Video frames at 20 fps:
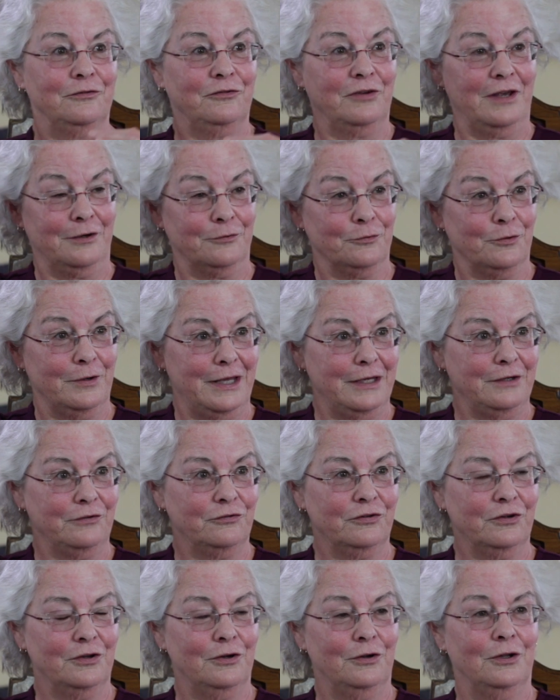
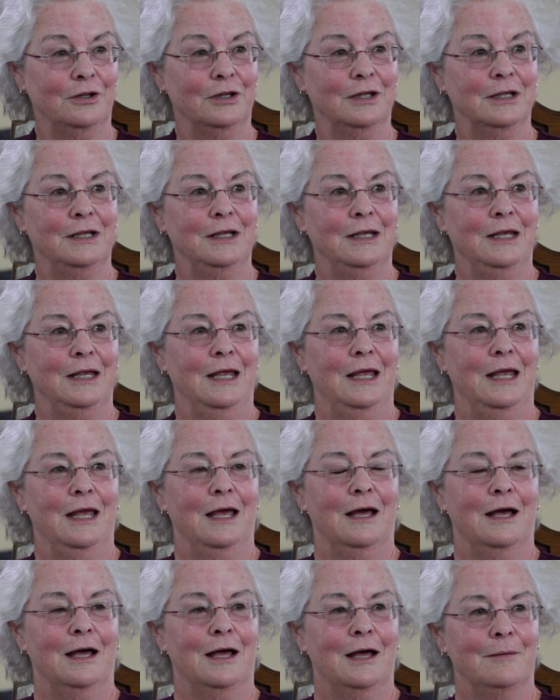generational.
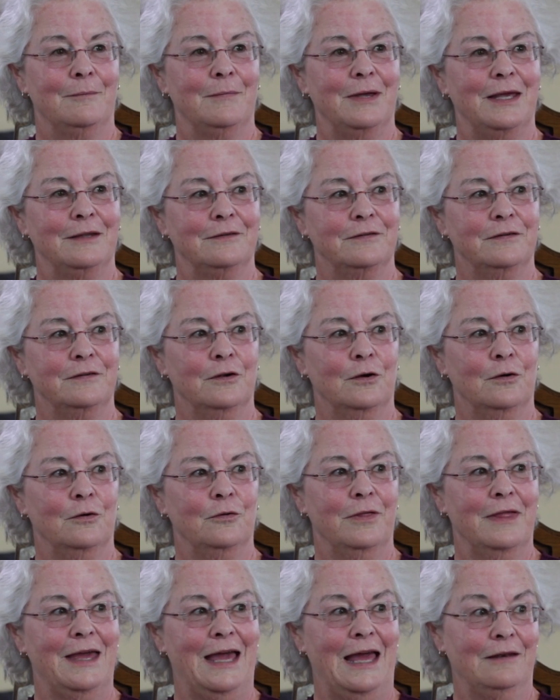And
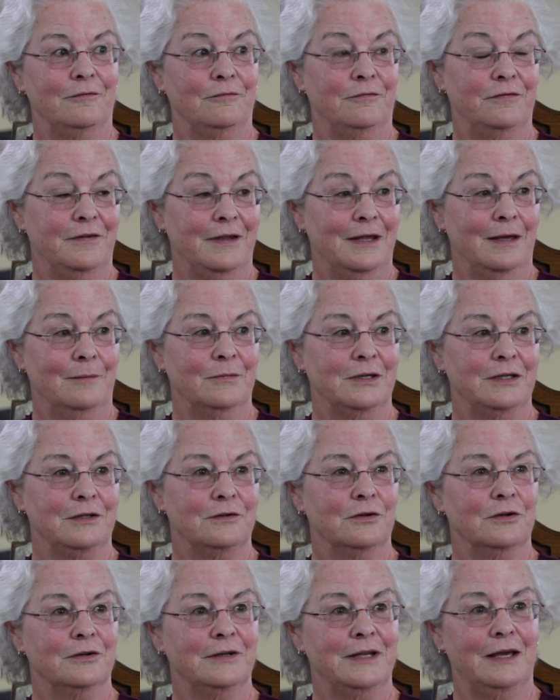so that family
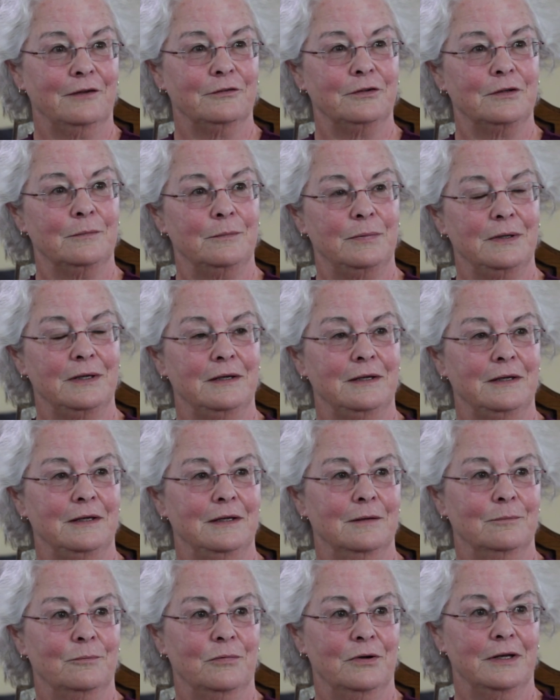turned out to
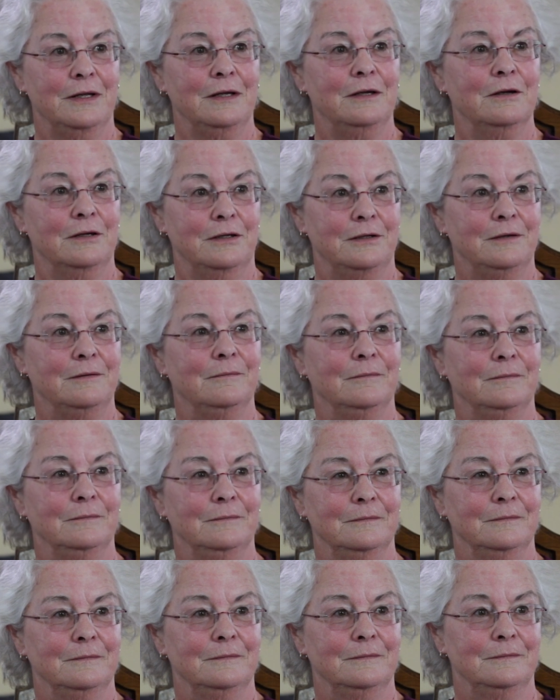be a pretty good
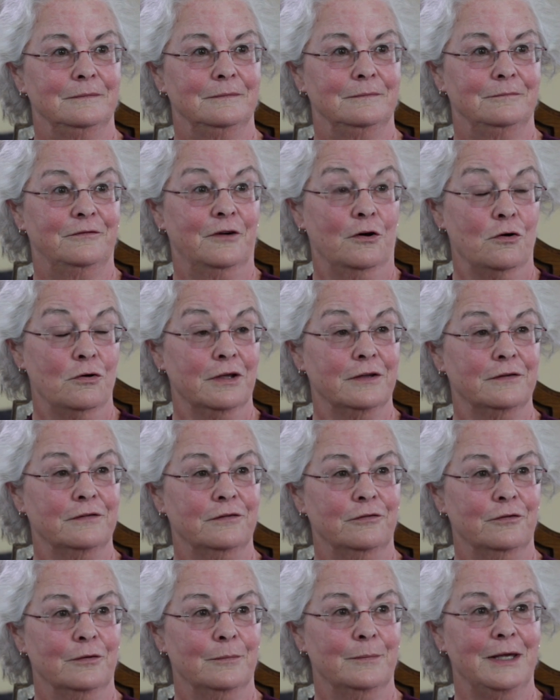focus
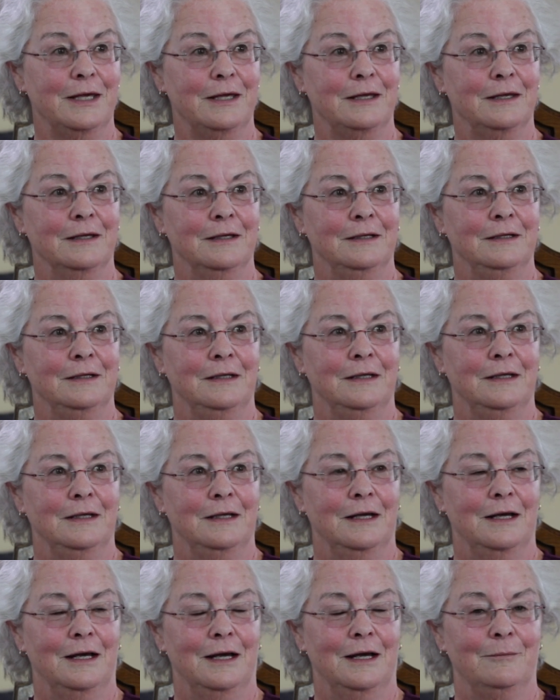for me.
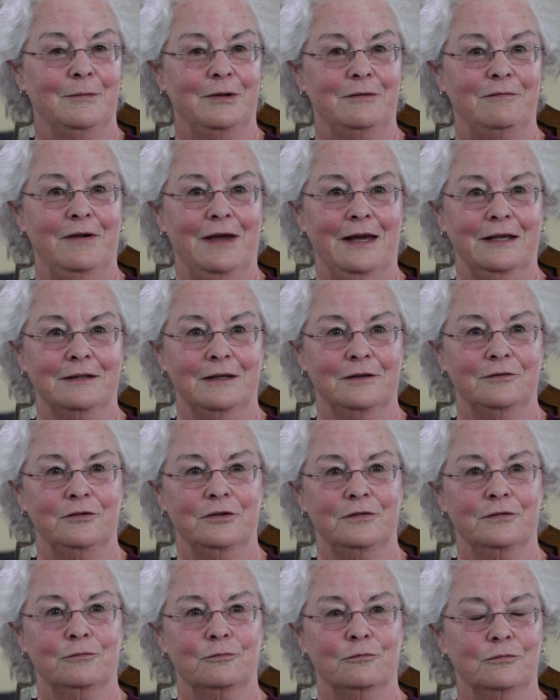In fact, I
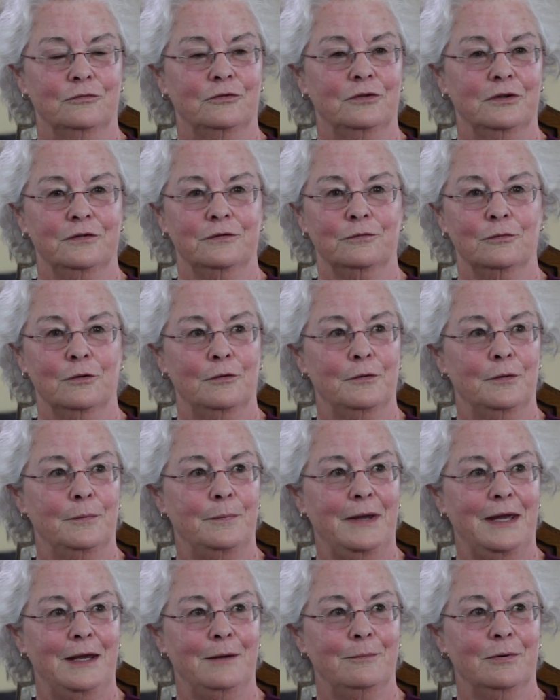just wrote a
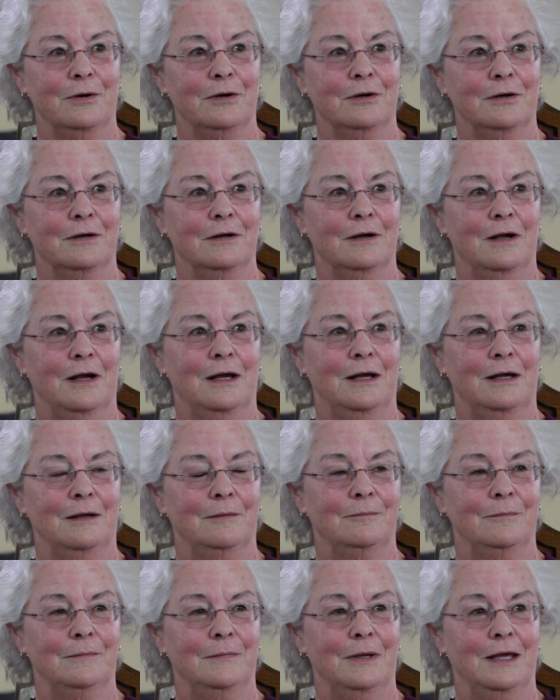paper
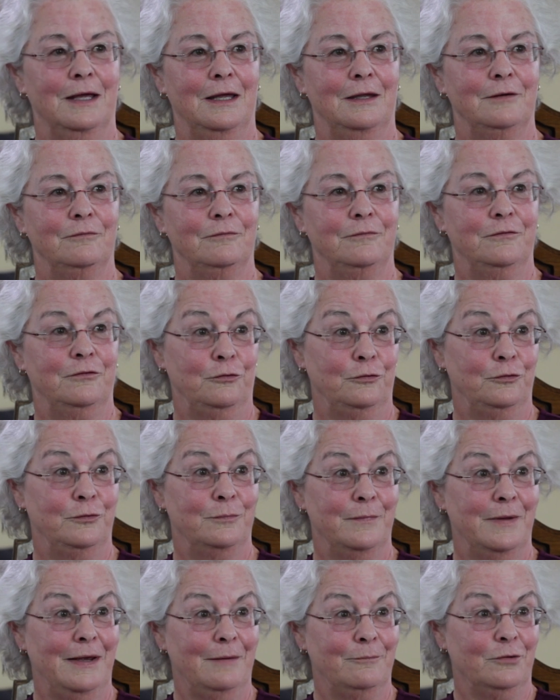on food
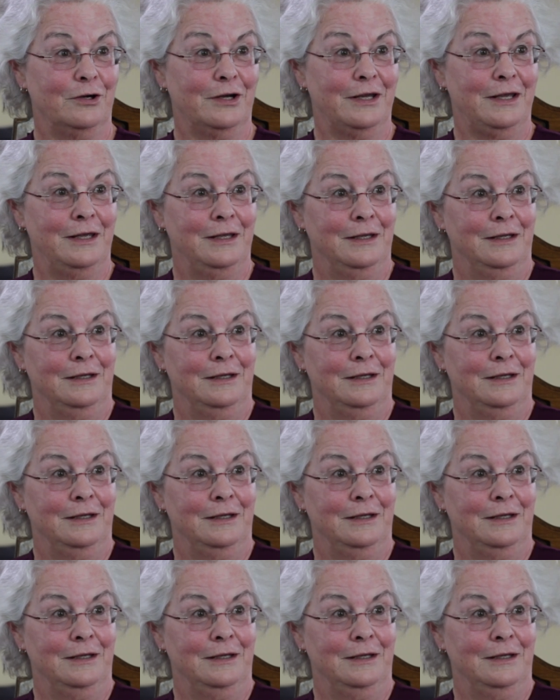and memory.